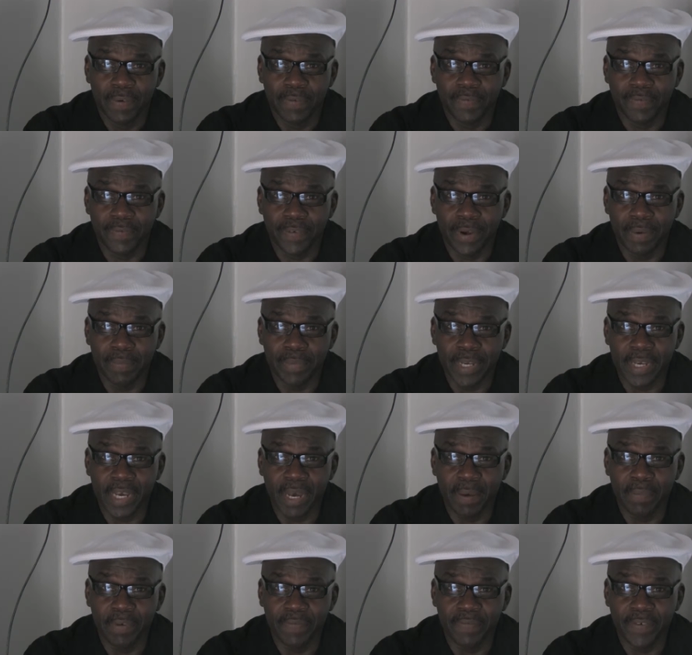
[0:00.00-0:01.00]
from
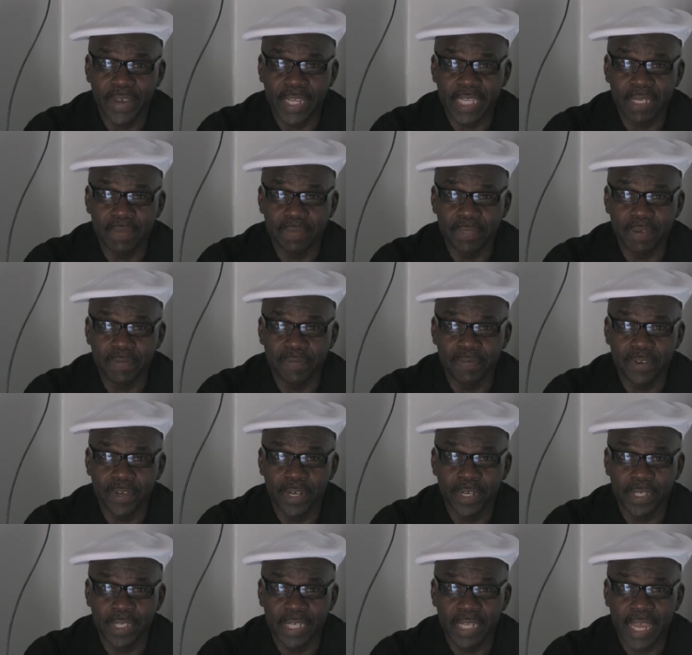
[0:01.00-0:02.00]
becoming victims of
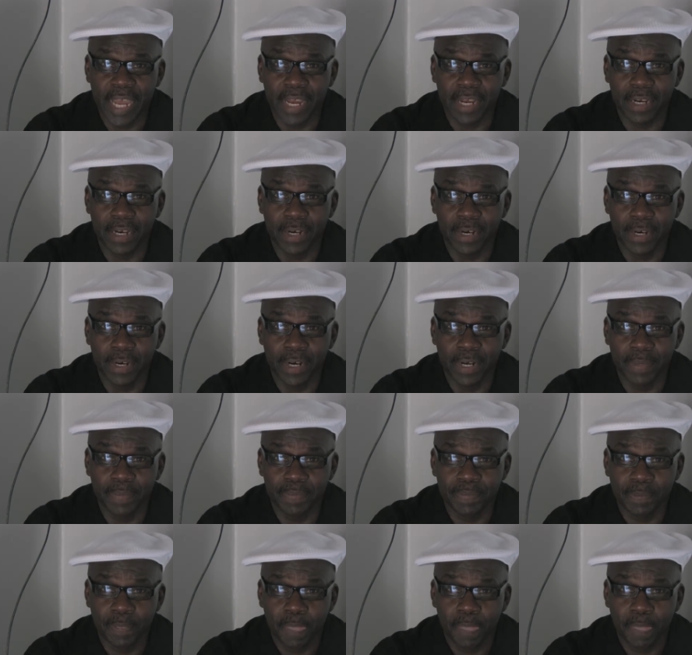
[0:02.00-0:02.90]
drugs and alcohol.